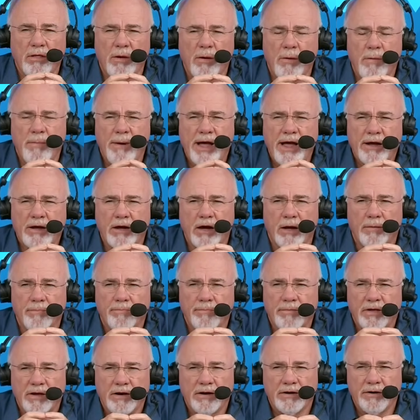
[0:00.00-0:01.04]
let me back up.
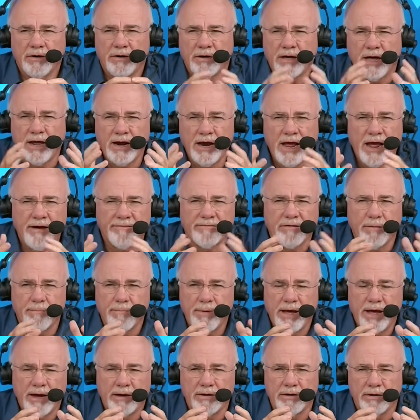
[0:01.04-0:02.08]
You kind of have to
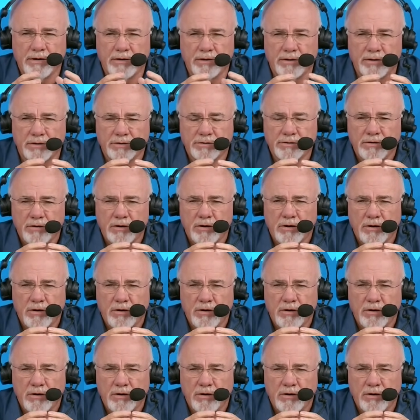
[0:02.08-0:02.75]
back into this.